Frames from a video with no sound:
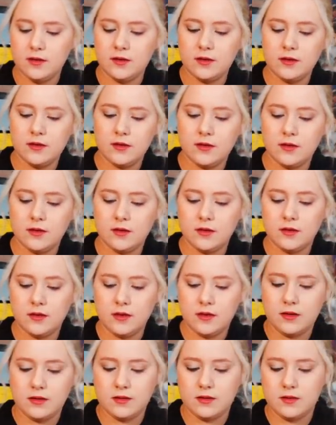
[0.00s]

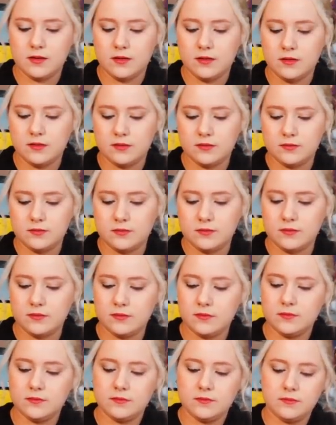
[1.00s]

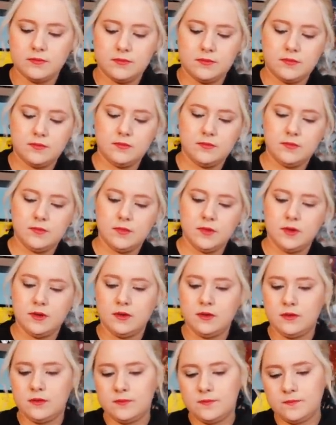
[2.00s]

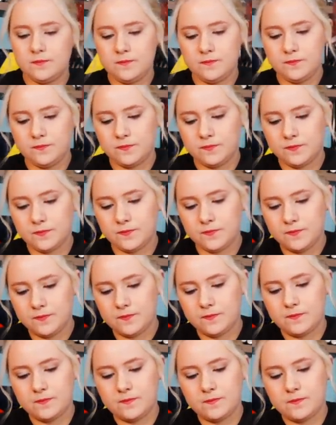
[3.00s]

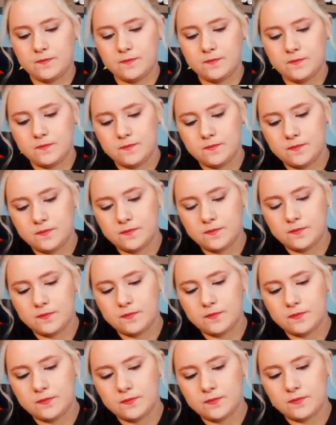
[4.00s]

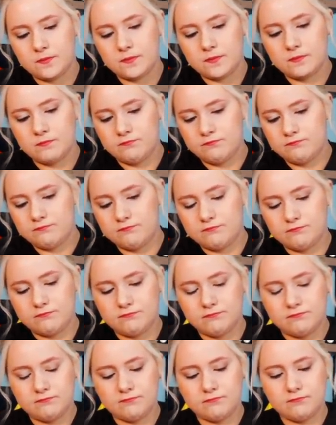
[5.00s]

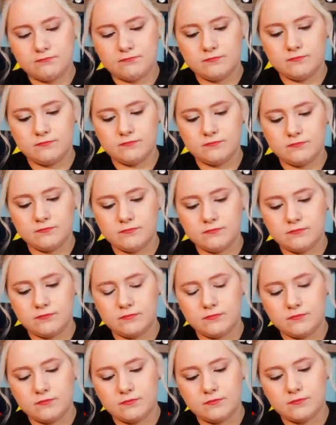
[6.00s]

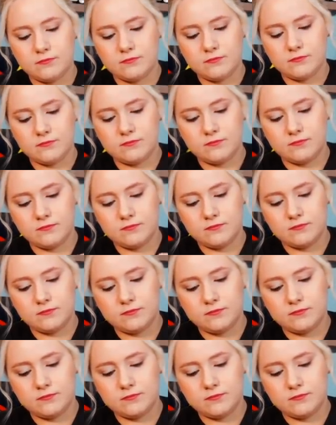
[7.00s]
No one is speaking in this clip.